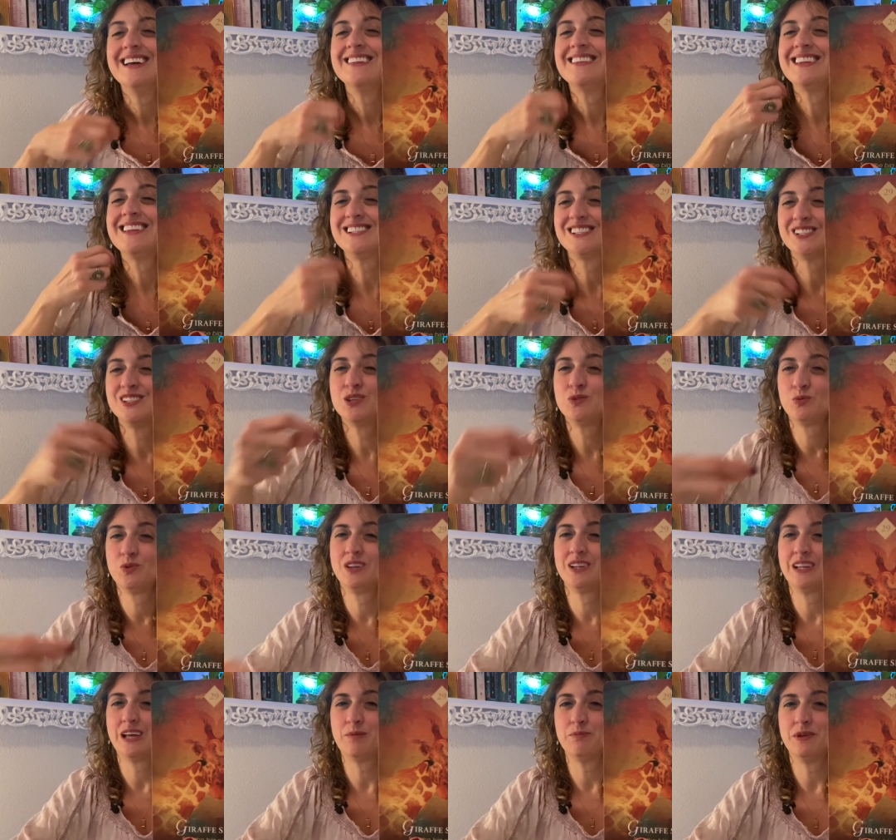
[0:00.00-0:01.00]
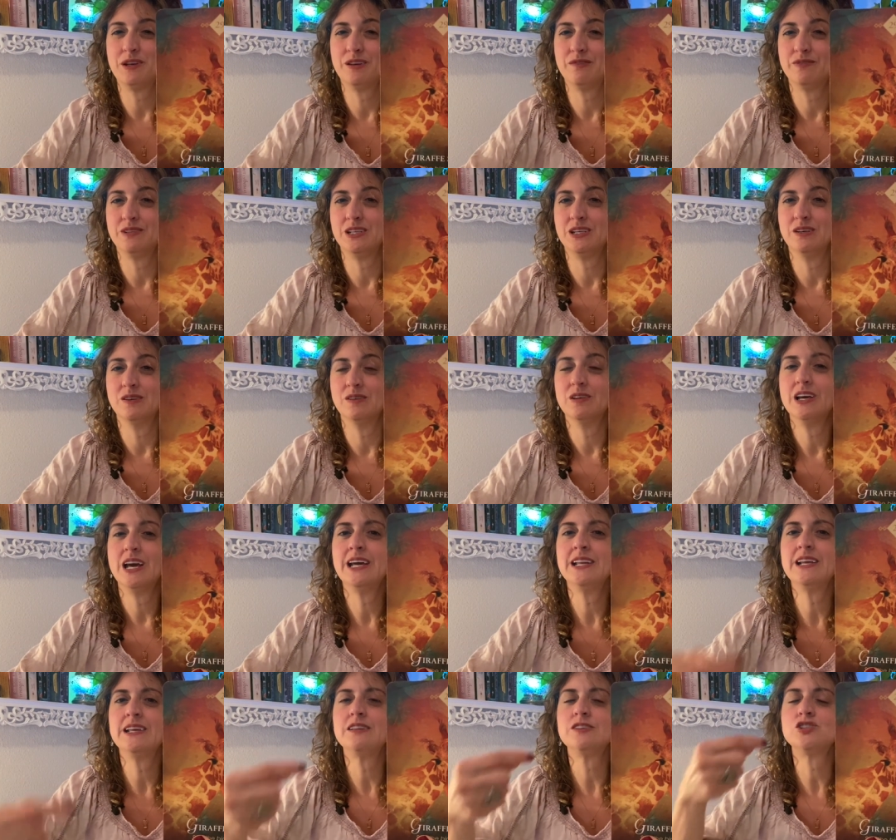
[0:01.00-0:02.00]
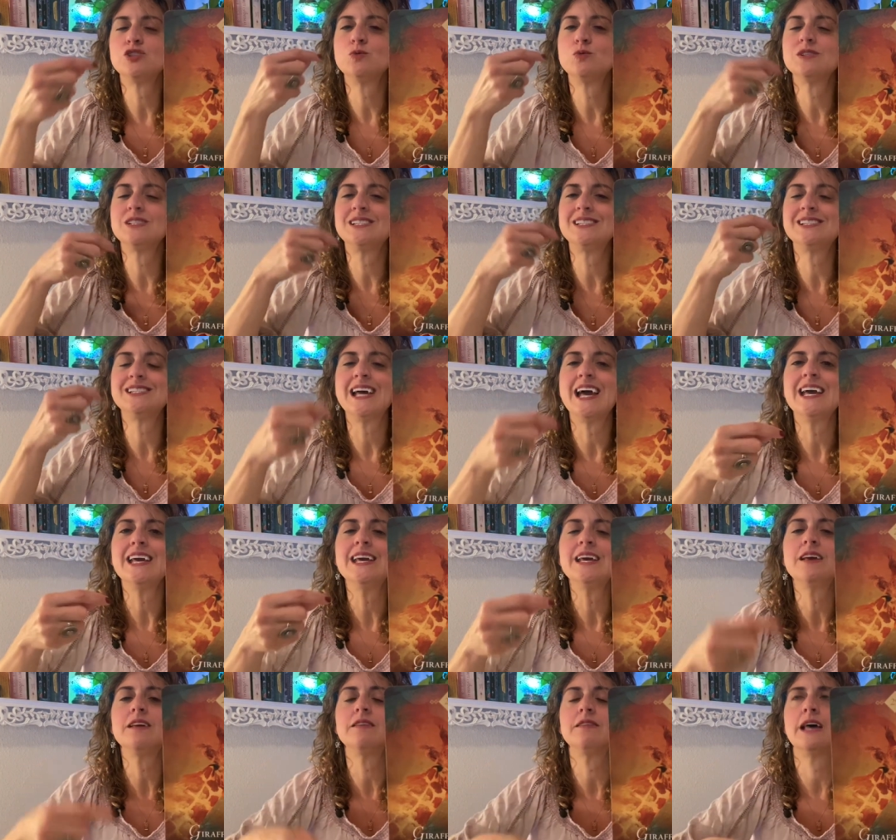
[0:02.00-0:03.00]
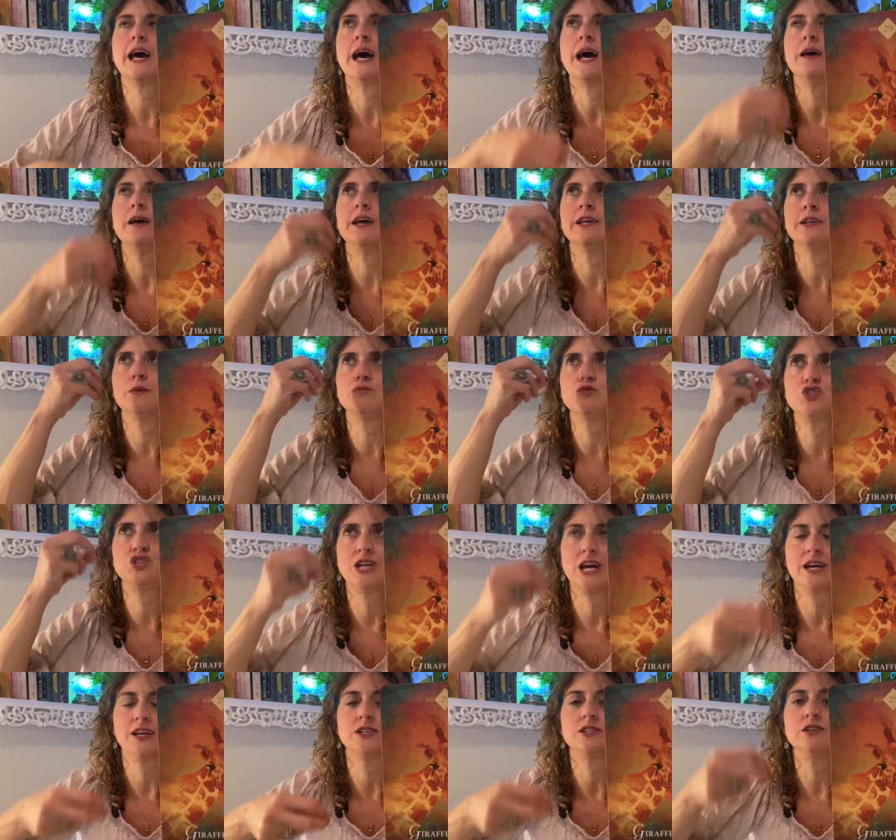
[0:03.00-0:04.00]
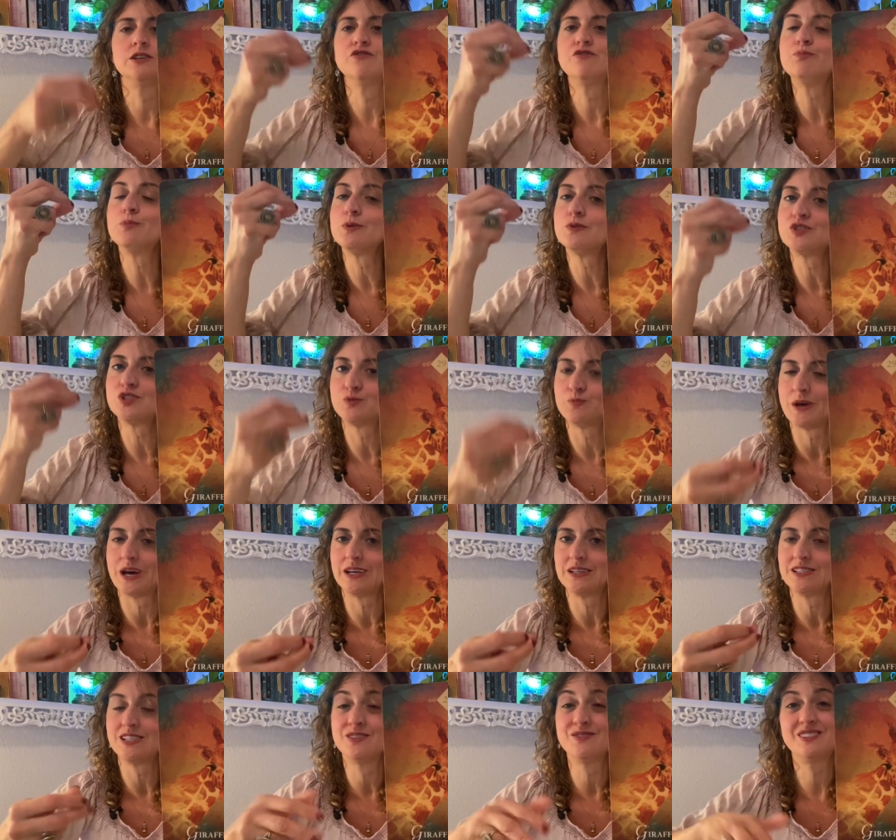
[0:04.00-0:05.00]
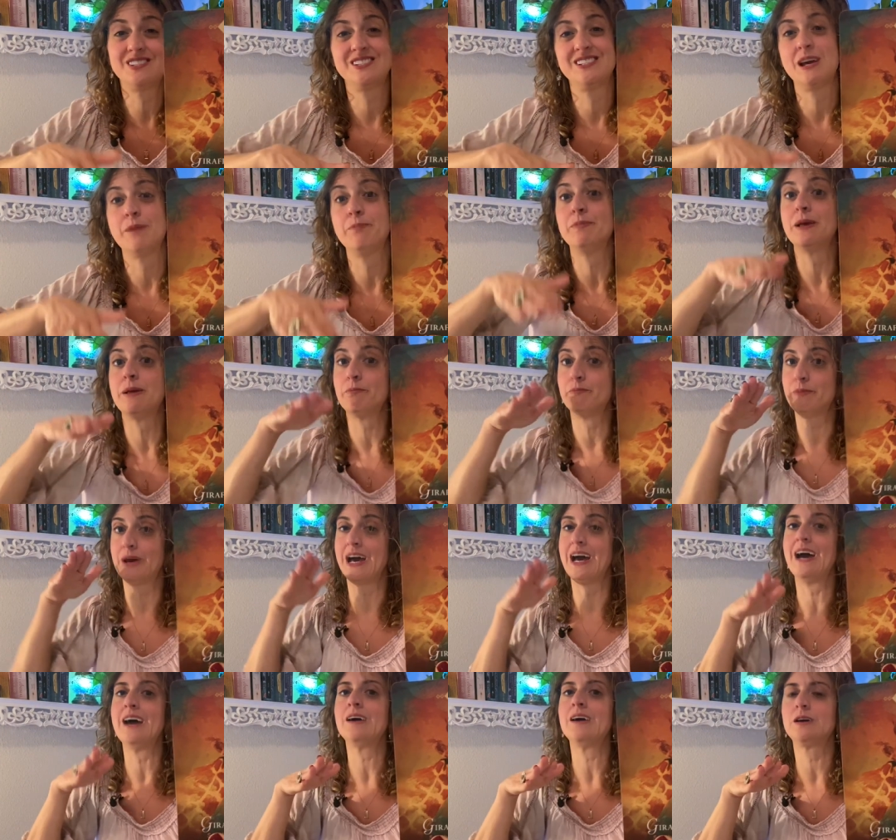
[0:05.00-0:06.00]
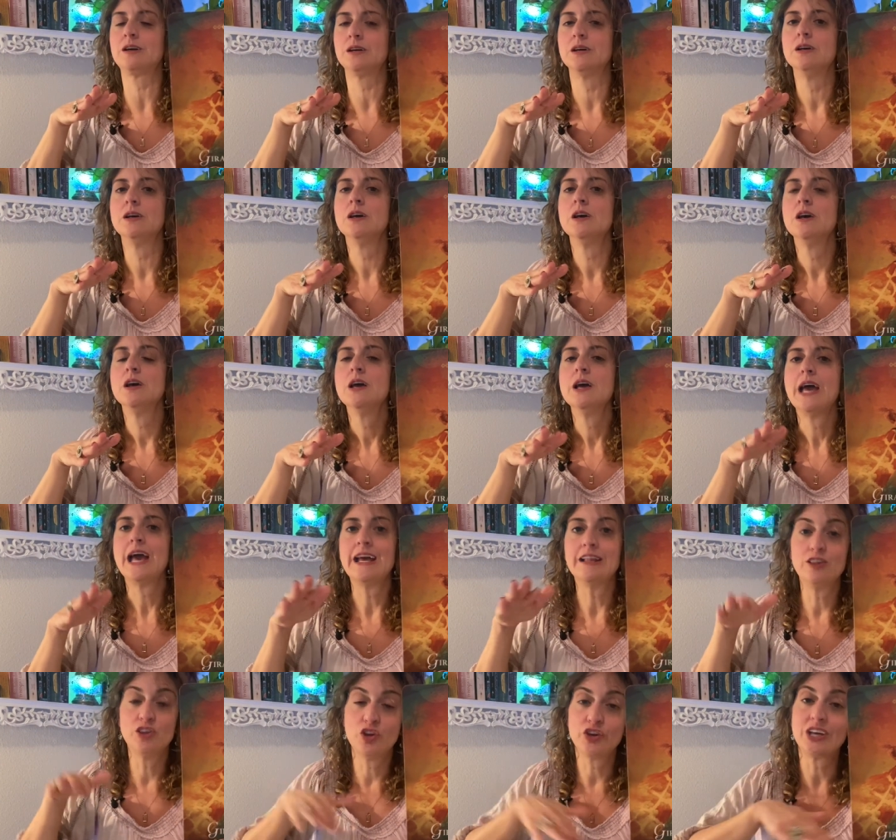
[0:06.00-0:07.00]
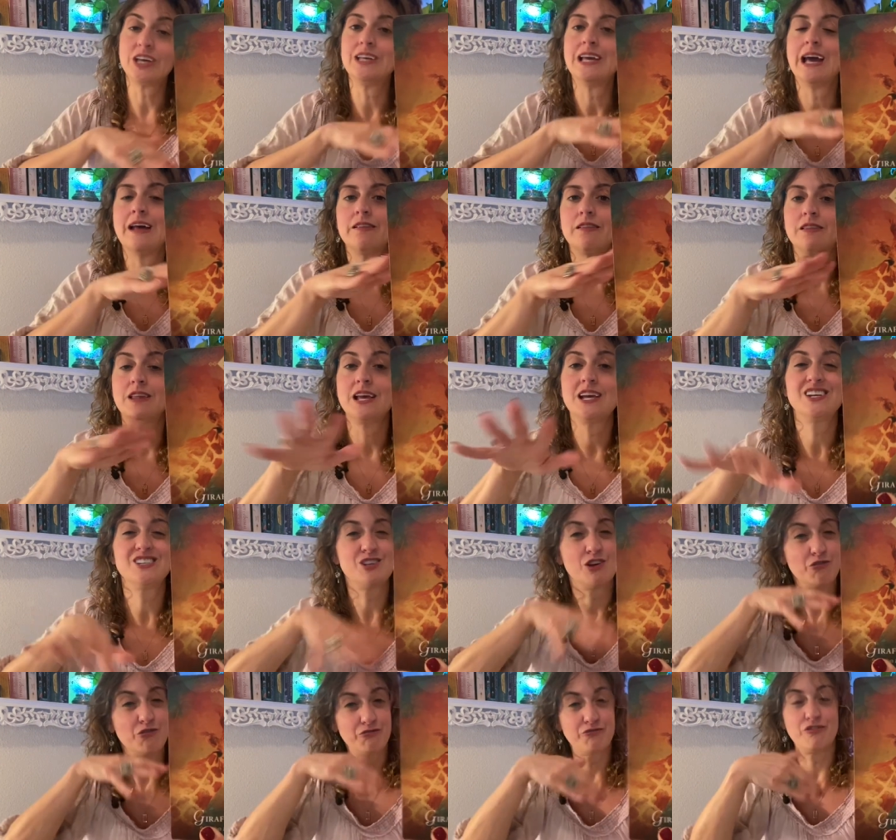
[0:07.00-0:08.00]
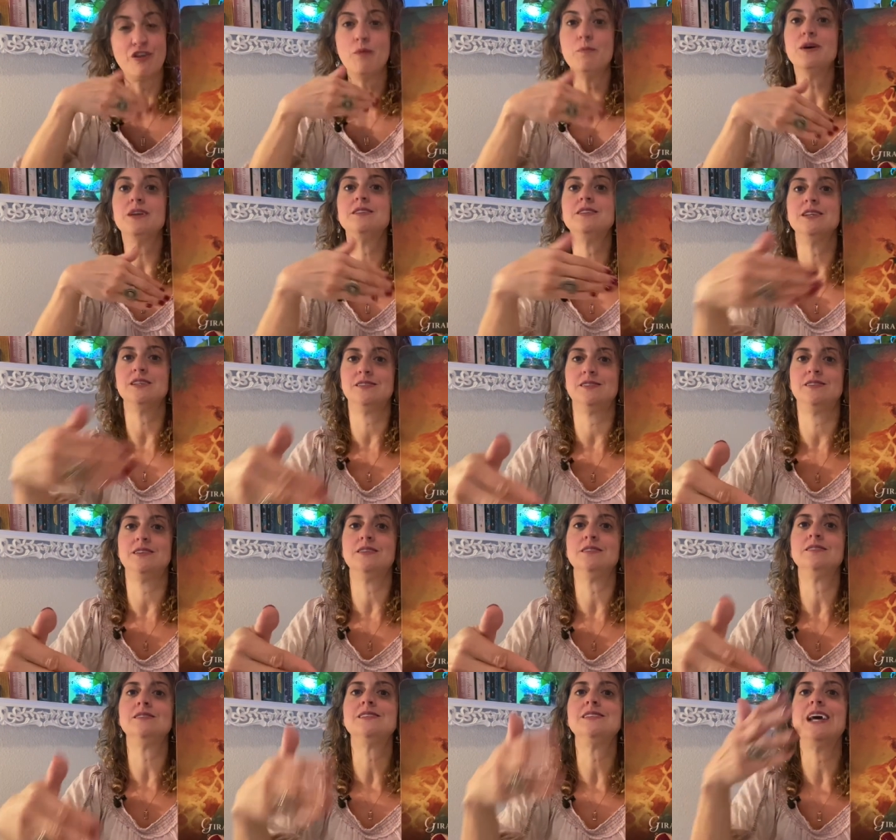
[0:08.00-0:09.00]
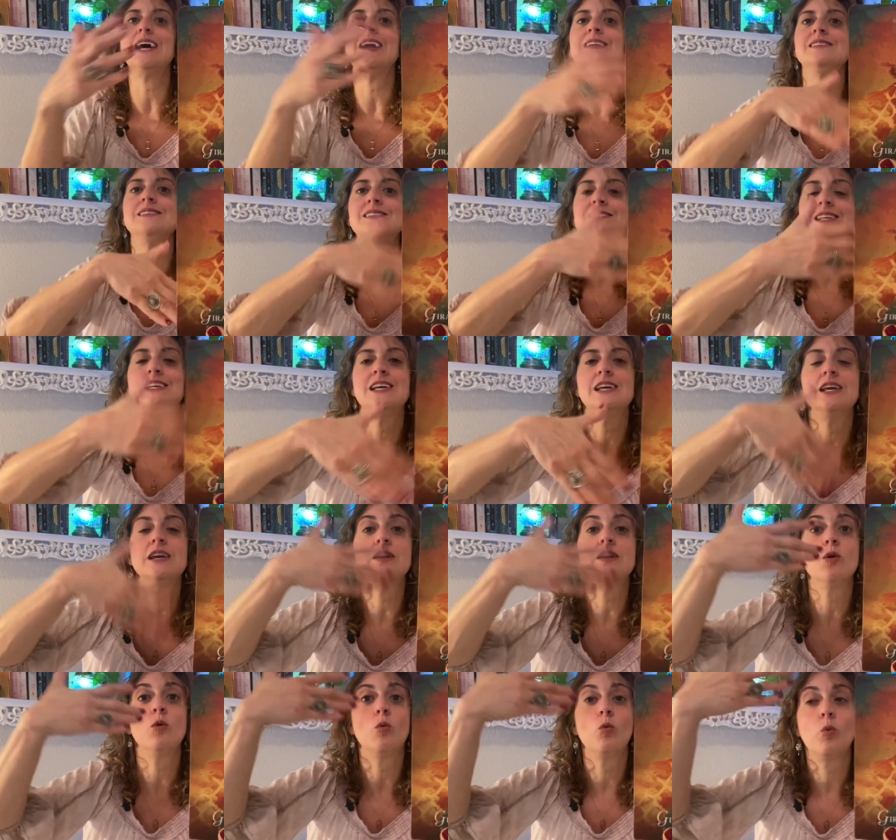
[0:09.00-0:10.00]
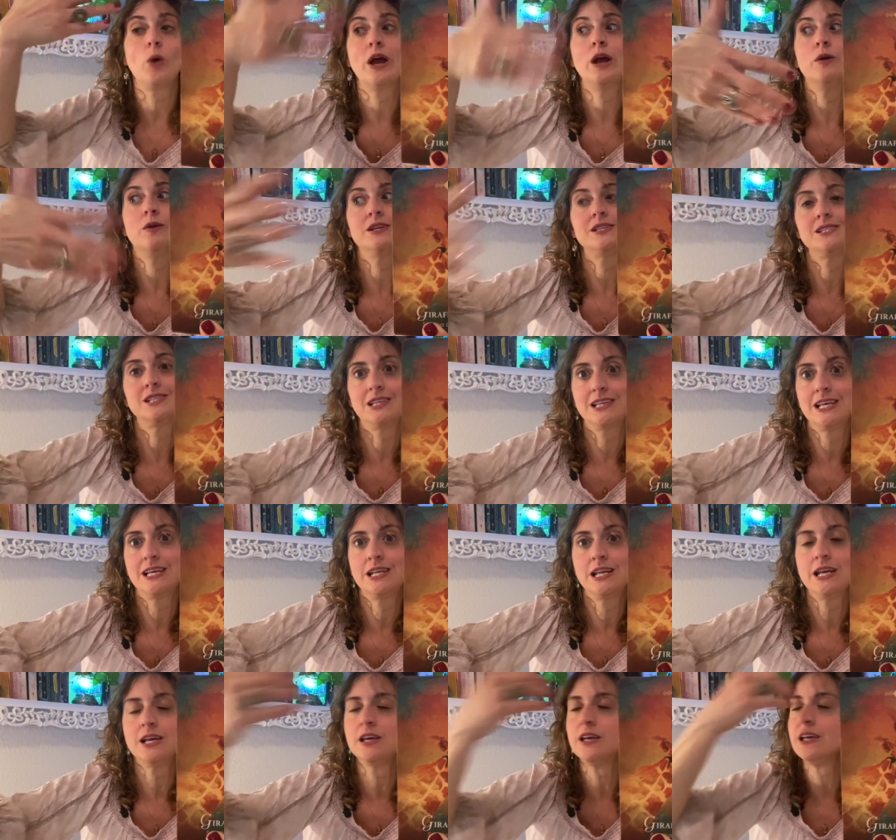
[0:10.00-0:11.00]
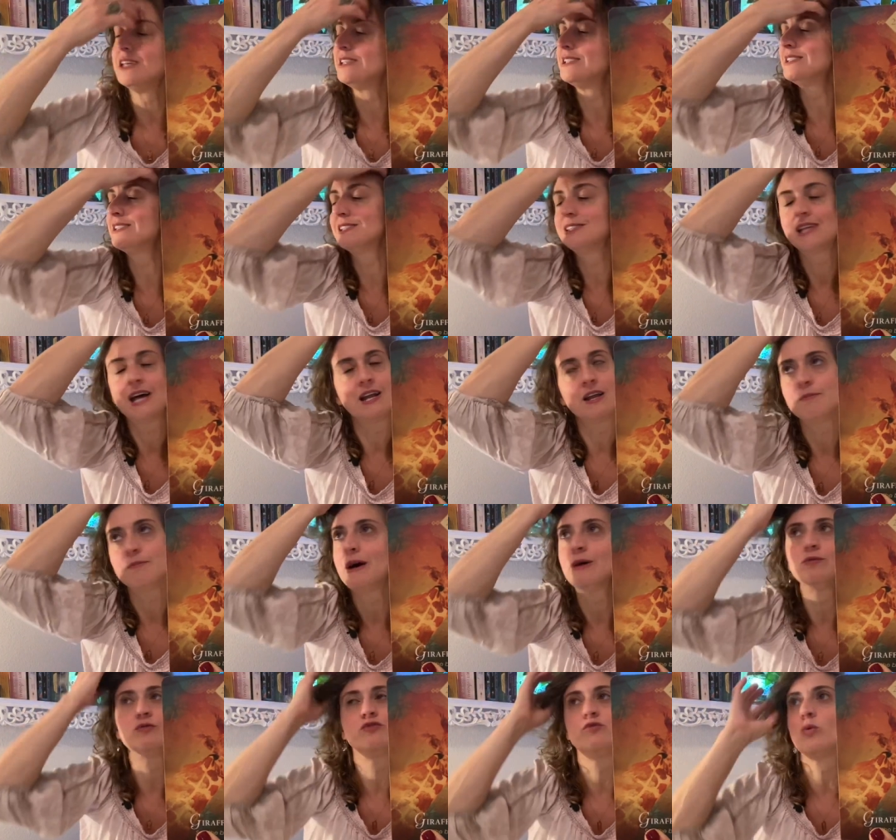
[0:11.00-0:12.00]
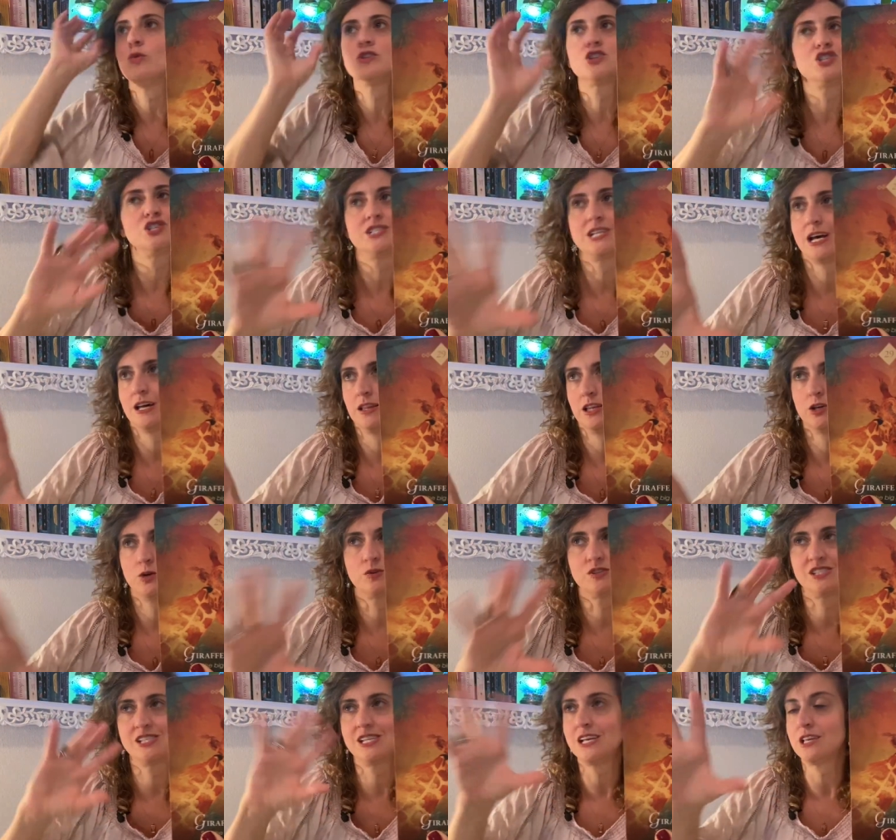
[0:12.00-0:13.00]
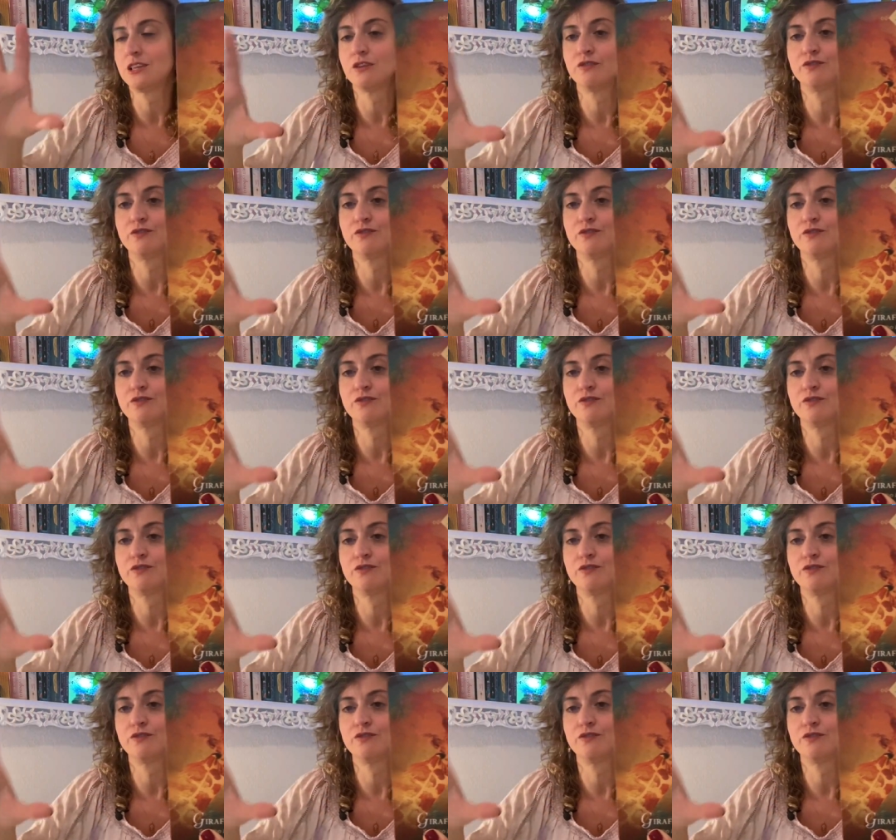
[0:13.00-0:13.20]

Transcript: this isn't really that big of a deal. And I, so it's saying that an objective perspective, stepping back and looking at things from a distance and seeing where it's leading. This is not about fortune telling or seeing in the